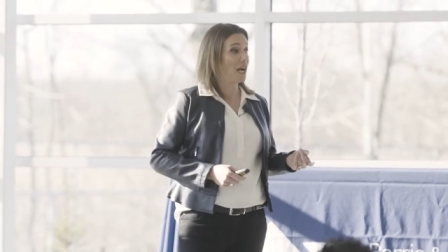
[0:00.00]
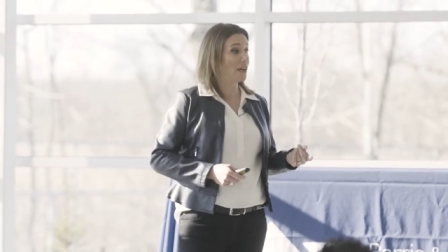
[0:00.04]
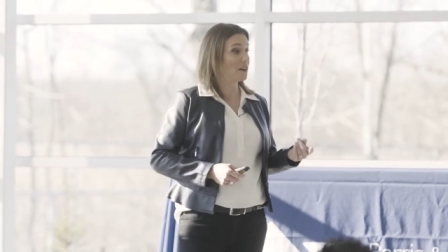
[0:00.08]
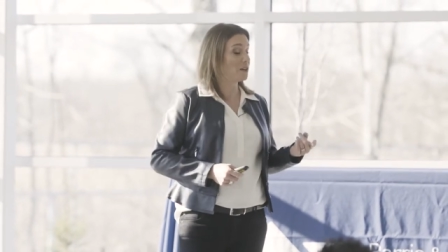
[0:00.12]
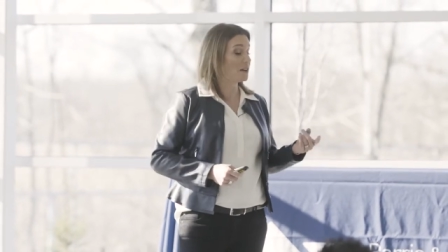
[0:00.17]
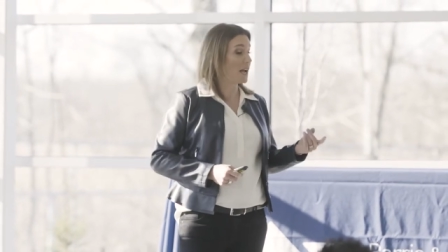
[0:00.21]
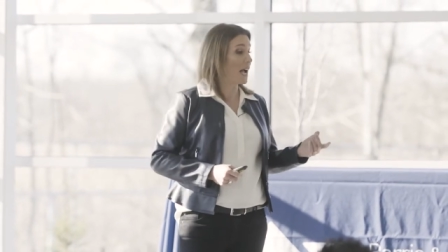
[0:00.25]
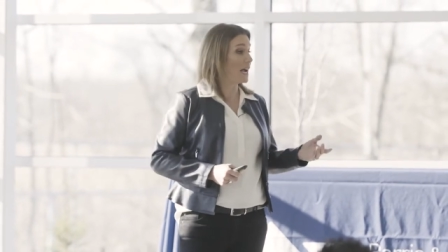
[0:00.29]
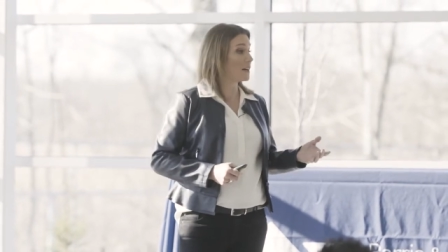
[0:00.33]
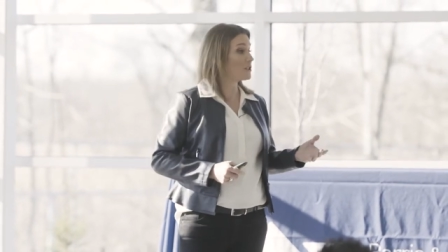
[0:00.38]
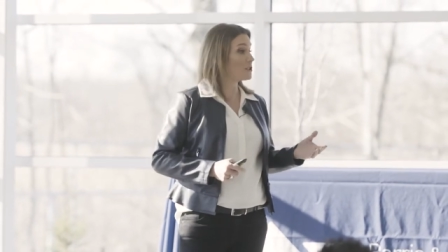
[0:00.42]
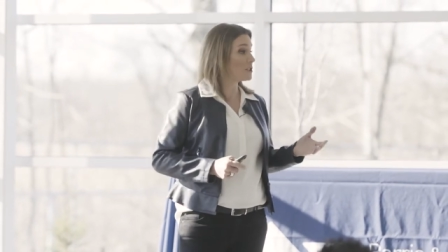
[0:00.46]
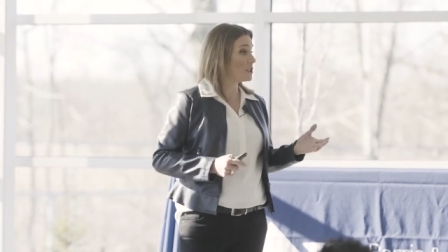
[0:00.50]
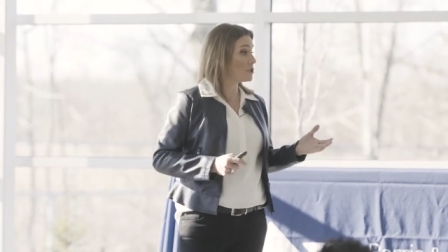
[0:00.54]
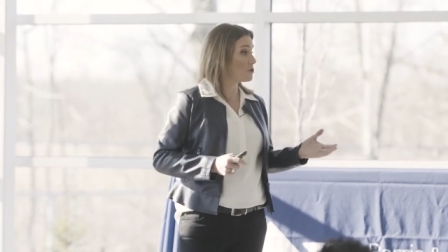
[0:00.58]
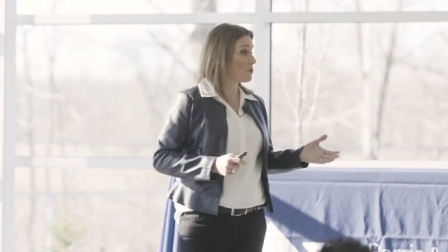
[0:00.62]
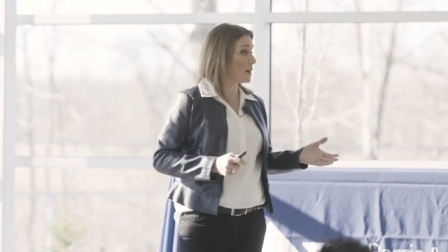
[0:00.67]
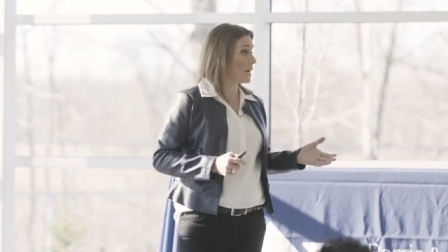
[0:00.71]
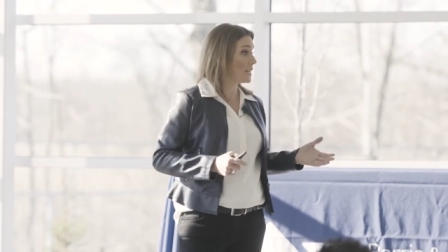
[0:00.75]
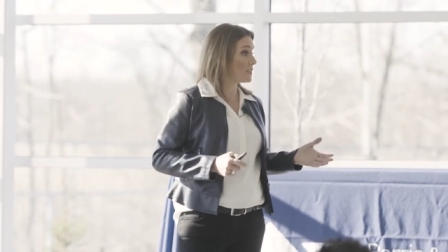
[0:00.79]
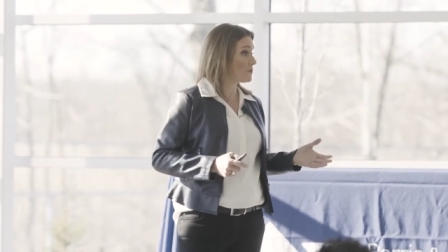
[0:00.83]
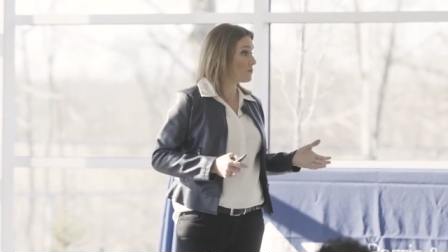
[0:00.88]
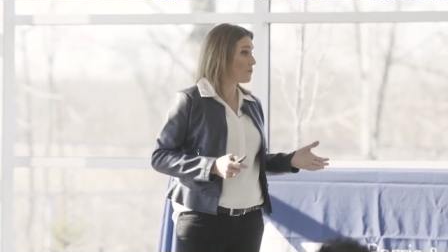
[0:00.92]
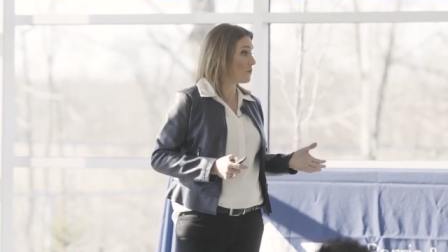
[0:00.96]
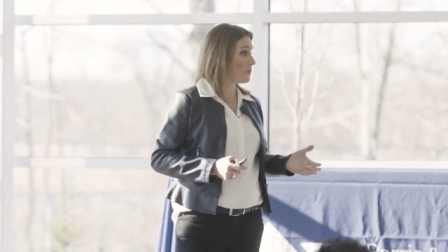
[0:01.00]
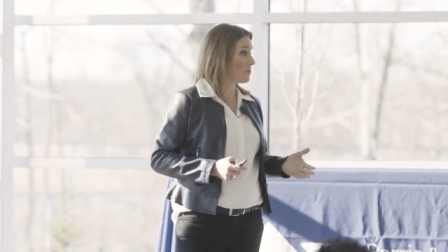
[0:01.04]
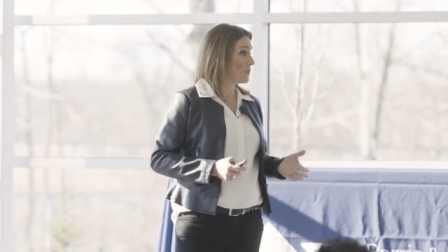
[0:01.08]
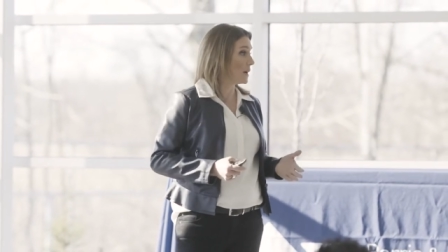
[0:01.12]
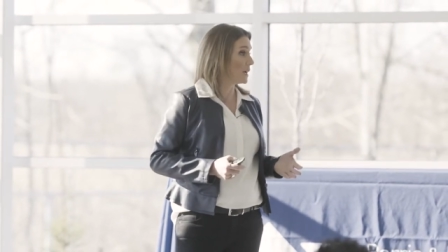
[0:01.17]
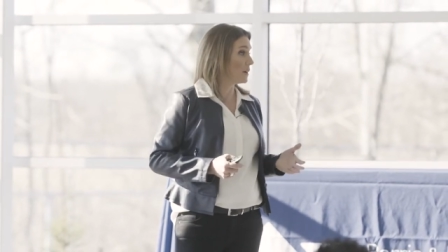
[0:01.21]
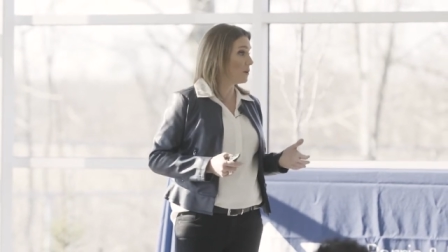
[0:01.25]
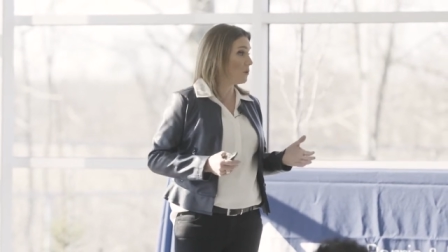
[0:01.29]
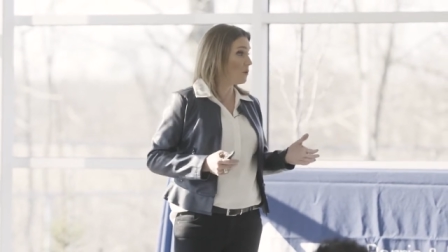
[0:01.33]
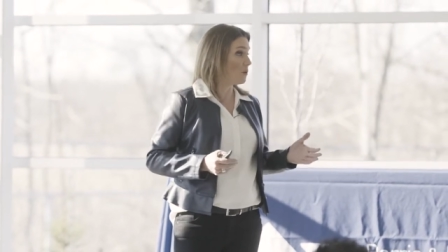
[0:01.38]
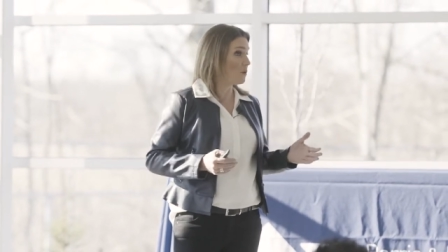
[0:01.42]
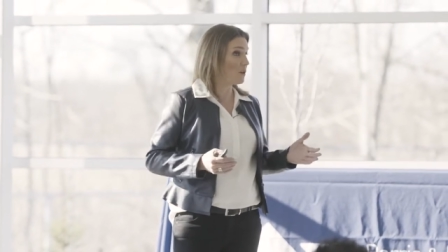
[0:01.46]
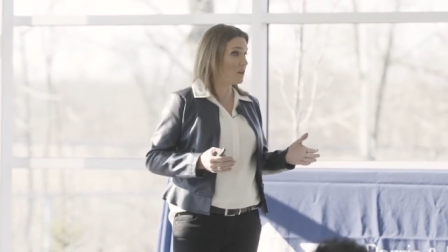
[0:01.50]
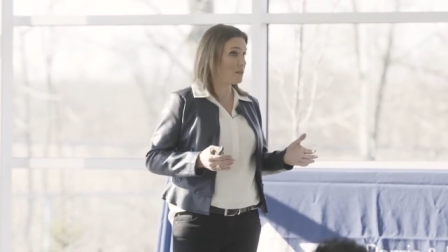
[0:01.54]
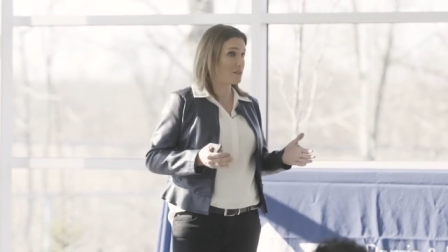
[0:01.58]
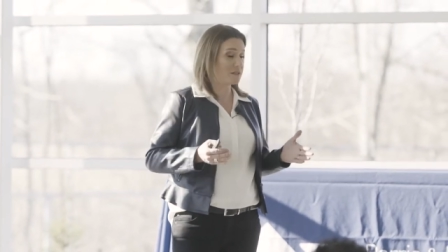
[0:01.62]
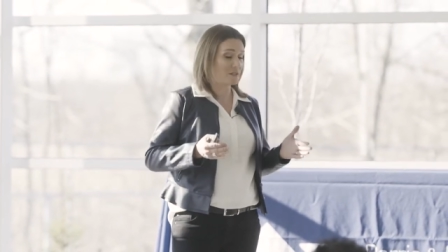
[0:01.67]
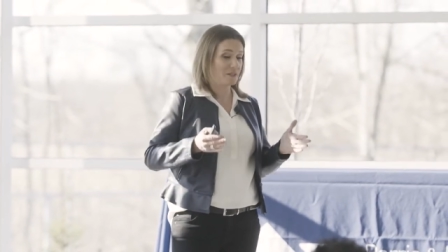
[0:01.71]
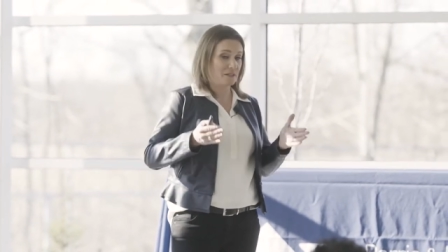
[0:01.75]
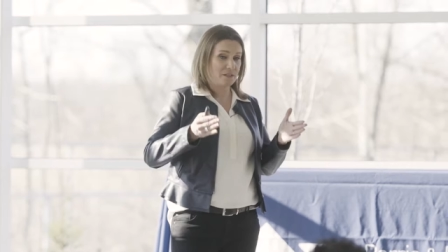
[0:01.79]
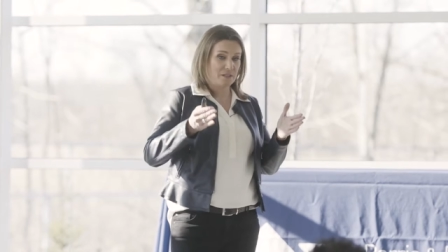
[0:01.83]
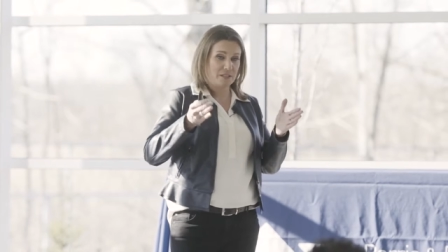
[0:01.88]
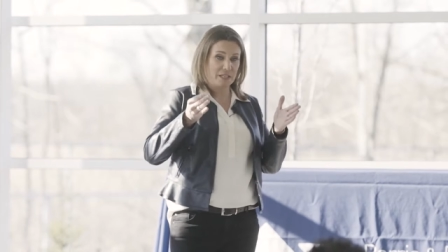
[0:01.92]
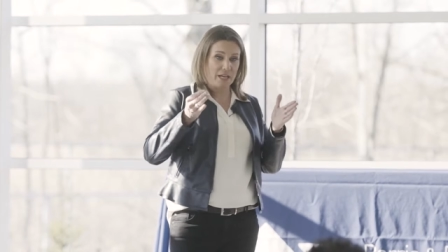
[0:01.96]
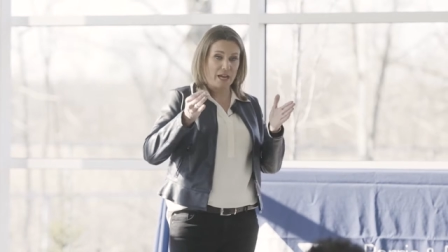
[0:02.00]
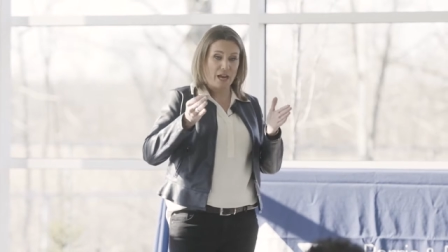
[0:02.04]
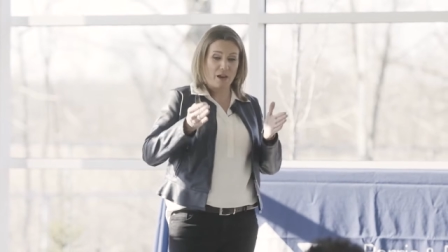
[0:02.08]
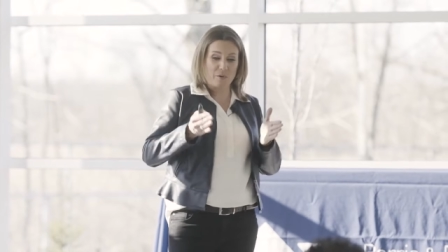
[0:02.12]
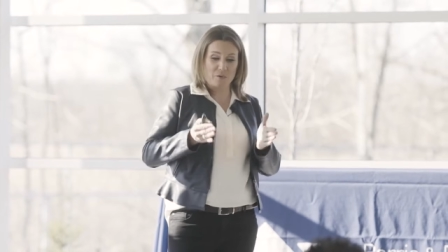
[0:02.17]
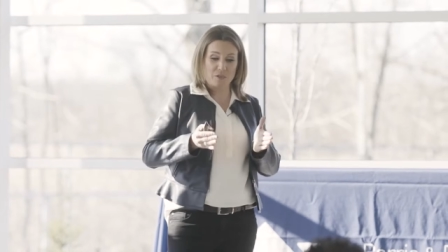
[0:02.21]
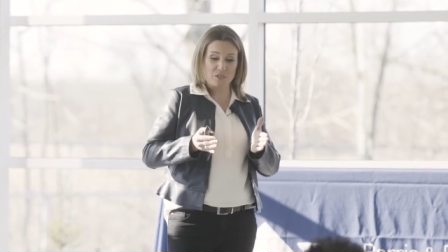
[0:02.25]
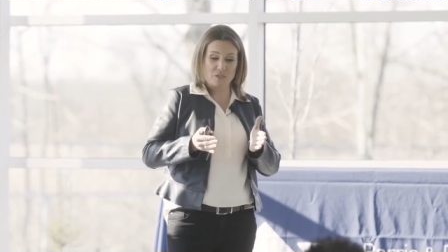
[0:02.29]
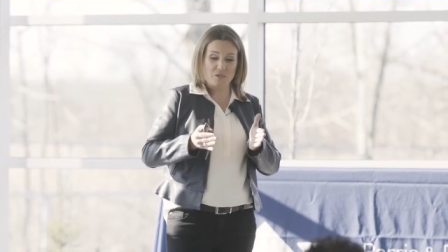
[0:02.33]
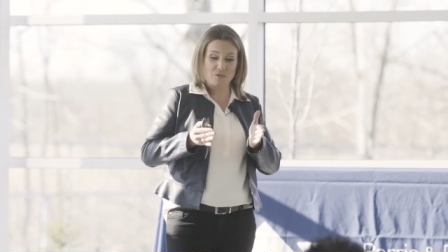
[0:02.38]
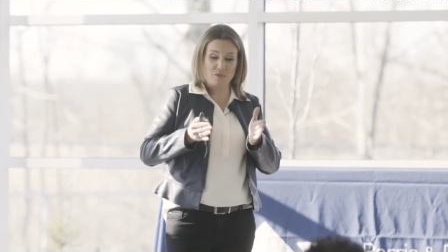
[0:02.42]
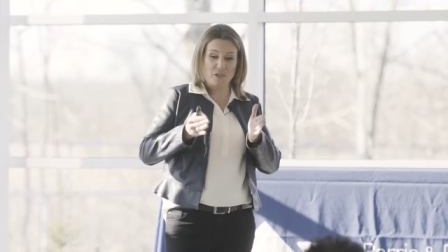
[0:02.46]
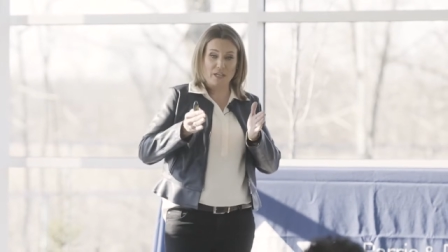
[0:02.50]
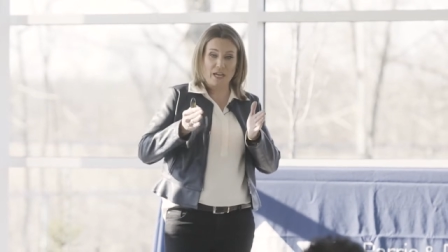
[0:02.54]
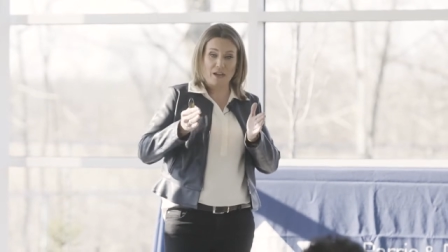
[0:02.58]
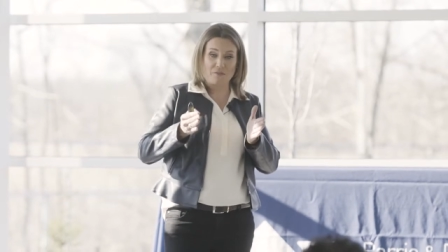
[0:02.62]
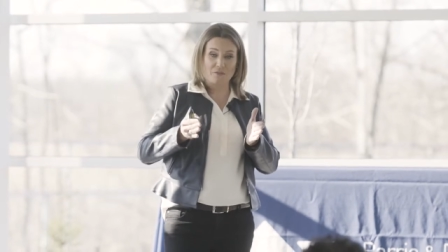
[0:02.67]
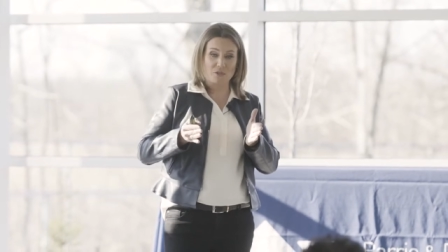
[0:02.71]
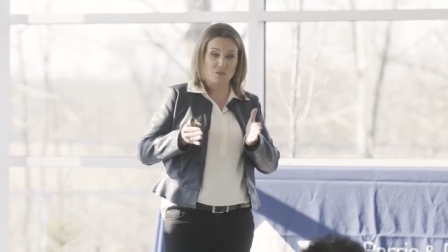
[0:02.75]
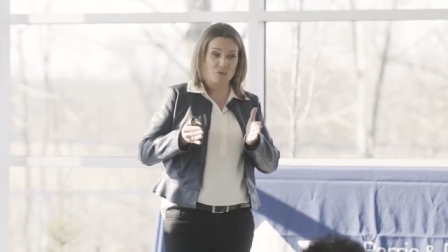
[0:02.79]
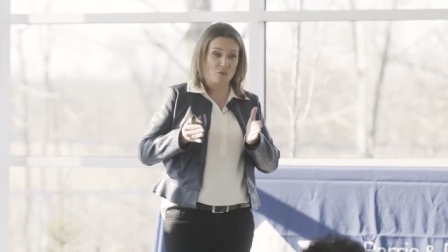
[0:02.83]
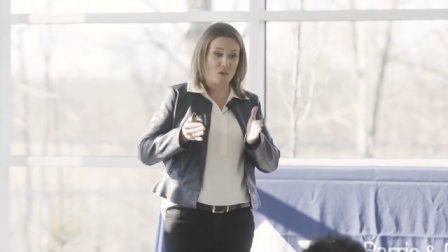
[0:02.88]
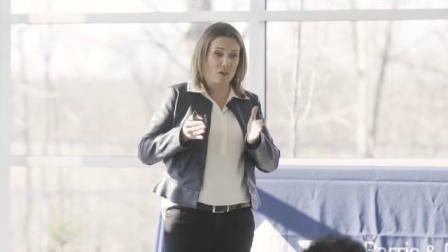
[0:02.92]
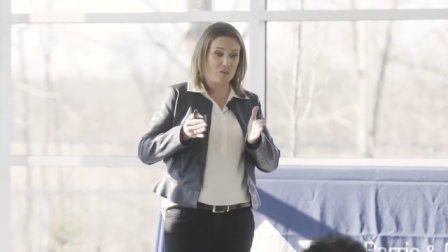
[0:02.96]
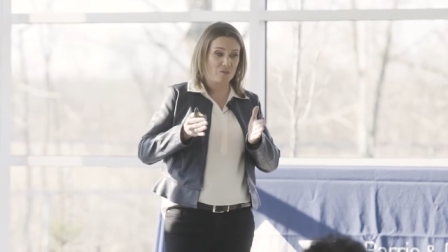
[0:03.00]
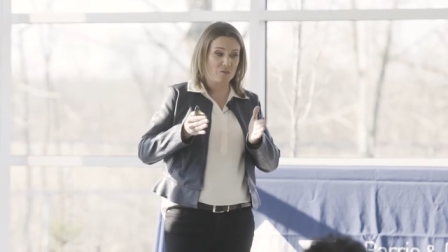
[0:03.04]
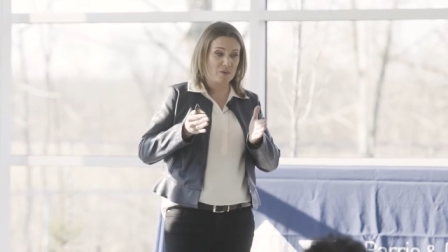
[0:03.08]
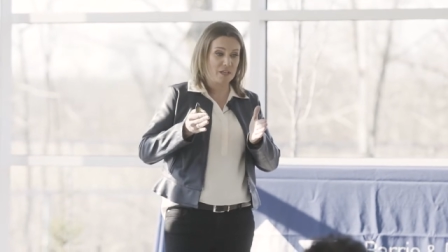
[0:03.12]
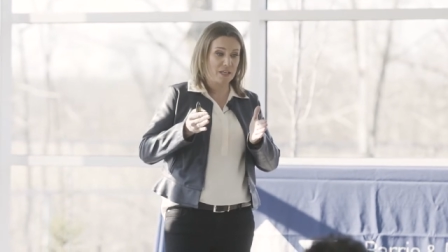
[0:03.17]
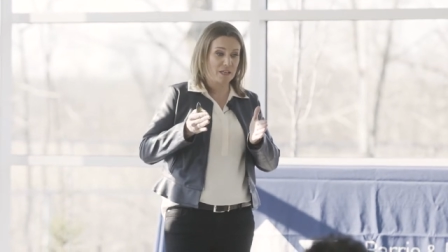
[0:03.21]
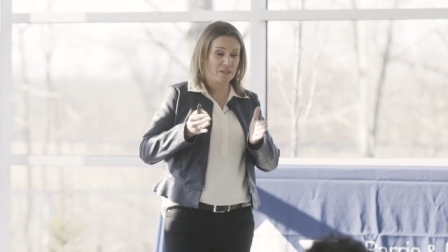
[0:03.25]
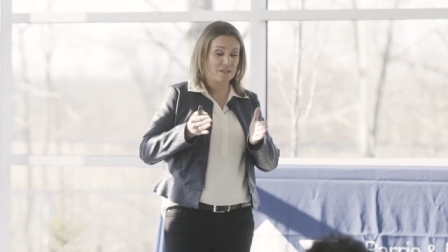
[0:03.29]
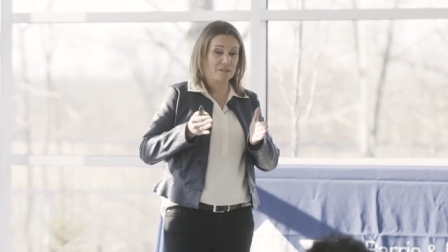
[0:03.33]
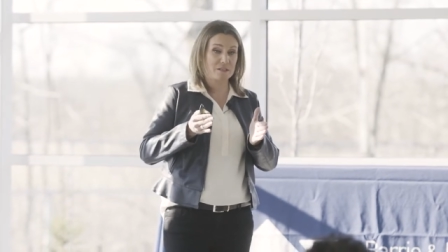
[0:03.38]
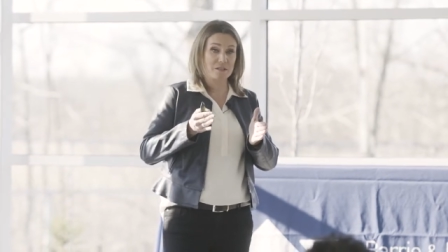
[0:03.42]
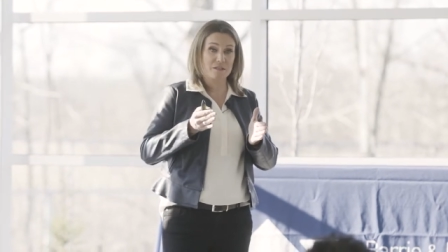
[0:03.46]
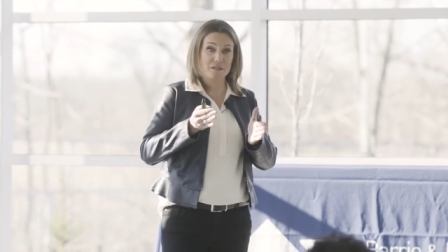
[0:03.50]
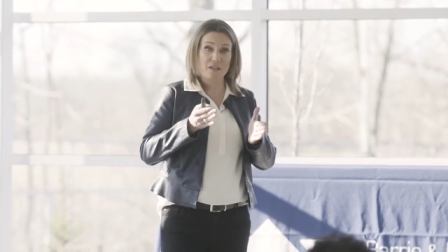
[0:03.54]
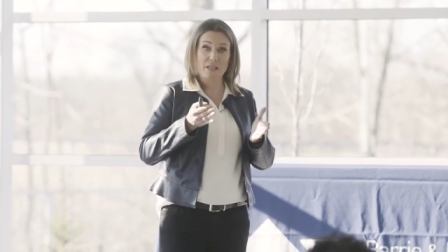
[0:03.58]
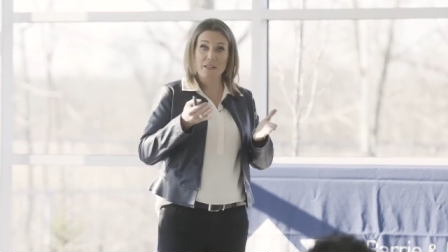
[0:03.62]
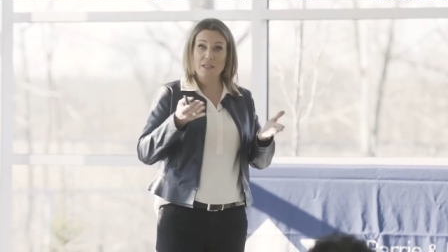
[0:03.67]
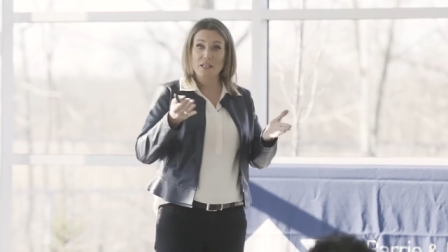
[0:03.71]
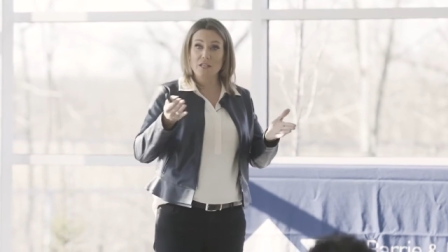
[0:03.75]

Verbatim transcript: I could actually transform my goals, see how I was doing after 12 weeks,